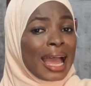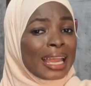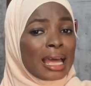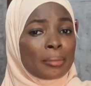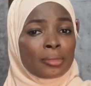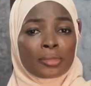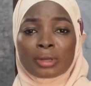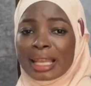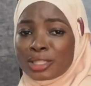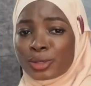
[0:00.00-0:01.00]
And I'm
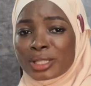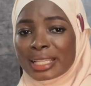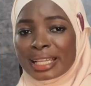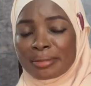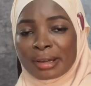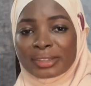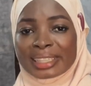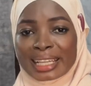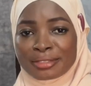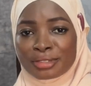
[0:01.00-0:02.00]
less concerned
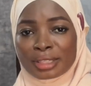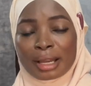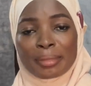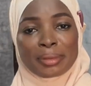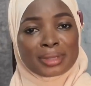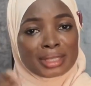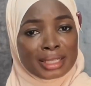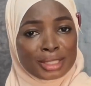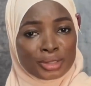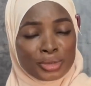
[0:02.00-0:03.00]
about that for now. My
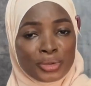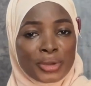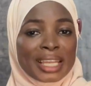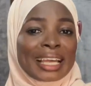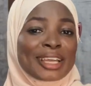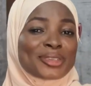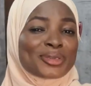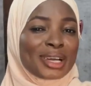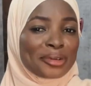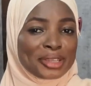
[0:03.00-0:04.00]
business is growing and
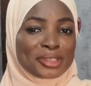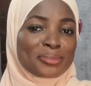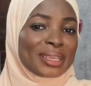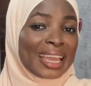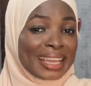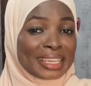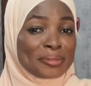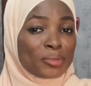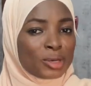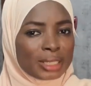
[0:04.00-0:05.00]
you are going to be
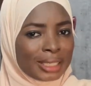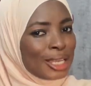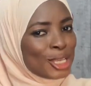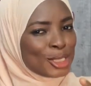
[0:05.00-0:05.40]
earning money.